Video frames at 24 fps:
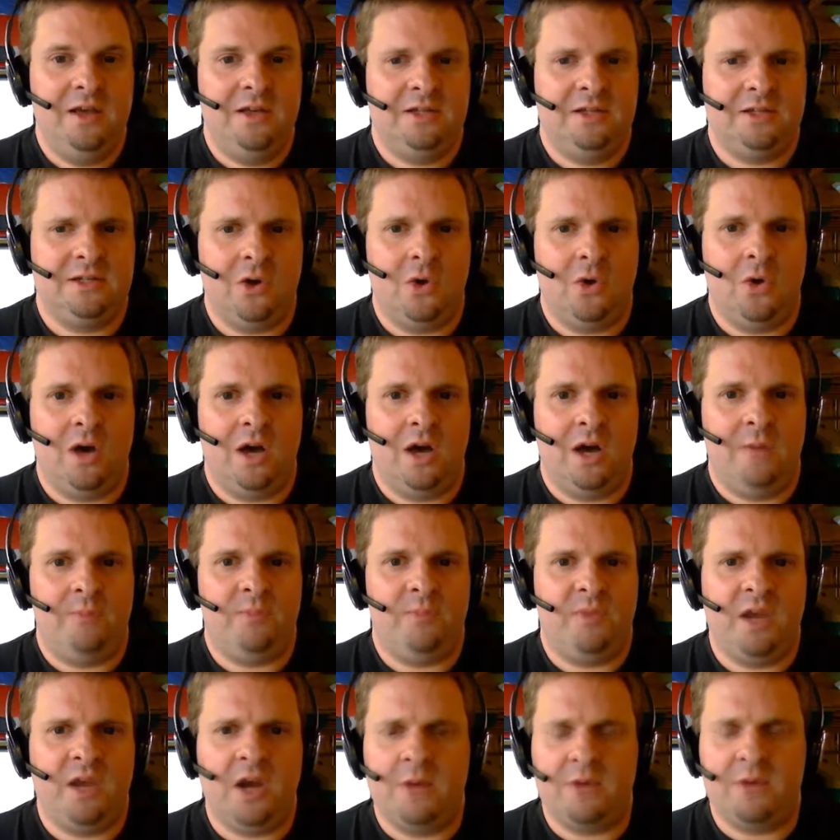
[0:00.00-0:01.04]
So
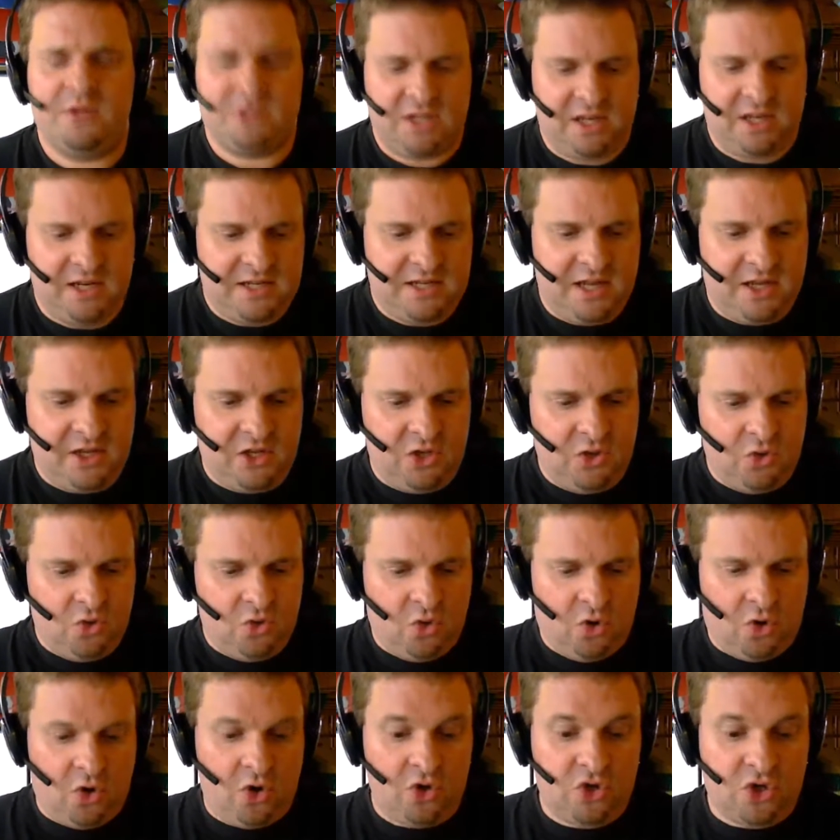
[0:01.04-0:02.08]
here I'm just going to tell
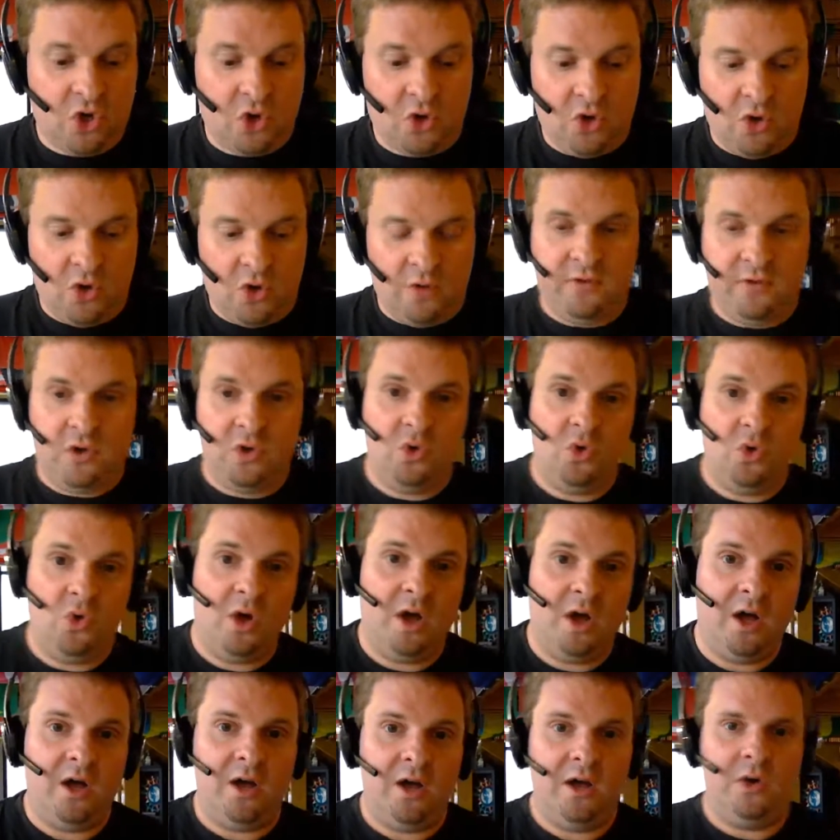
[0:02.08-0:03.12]
you or show you a few.
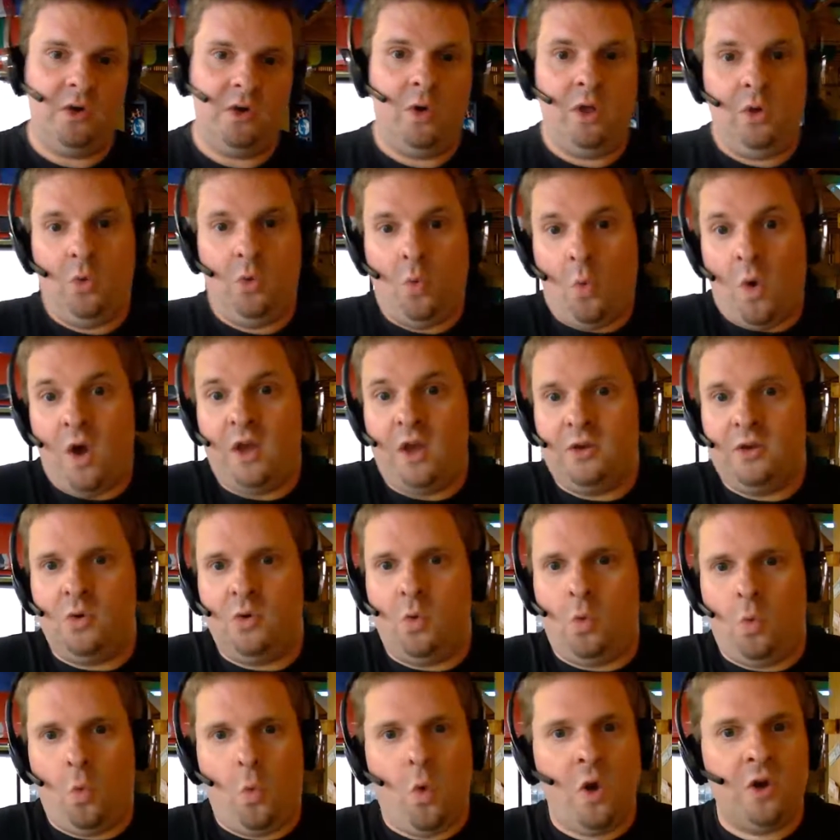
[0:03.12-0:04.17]
Well,
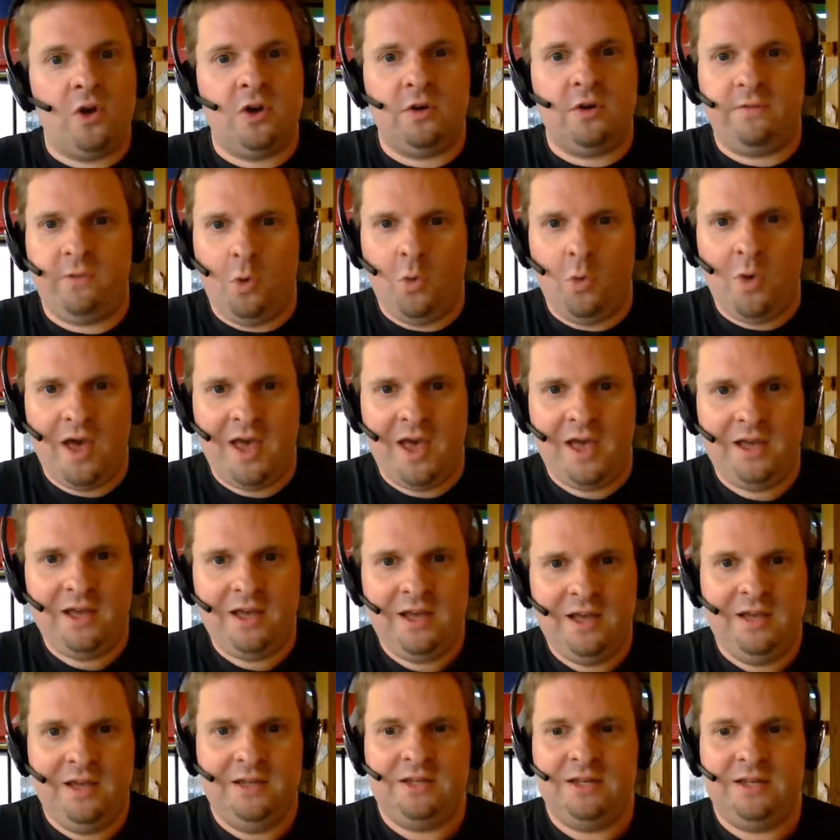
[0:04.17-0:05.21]
one wonderful way
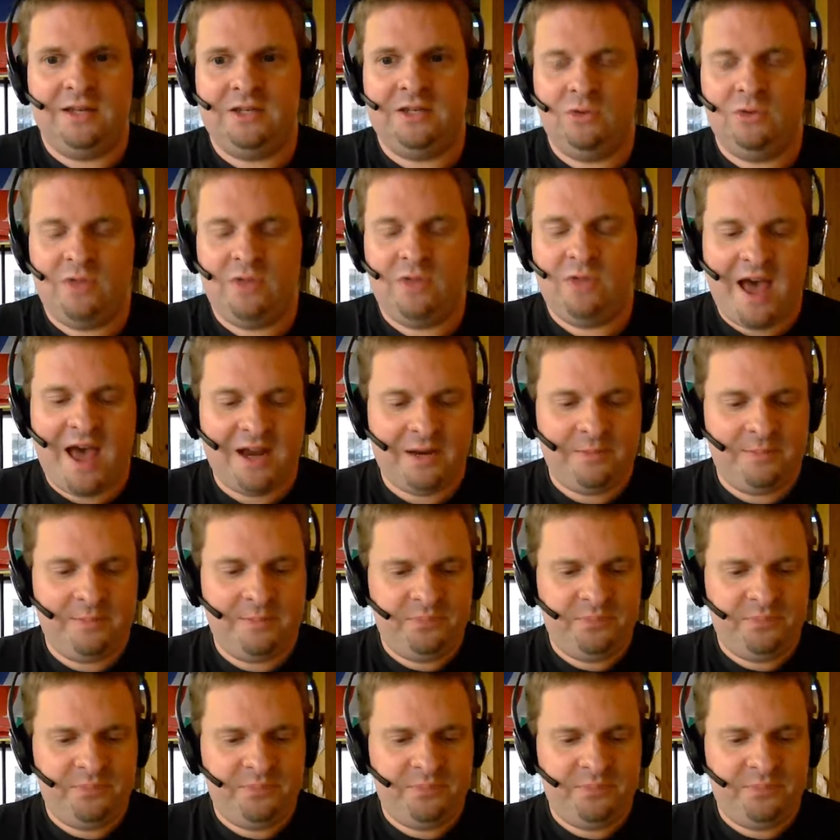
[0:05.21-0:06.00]
to do that.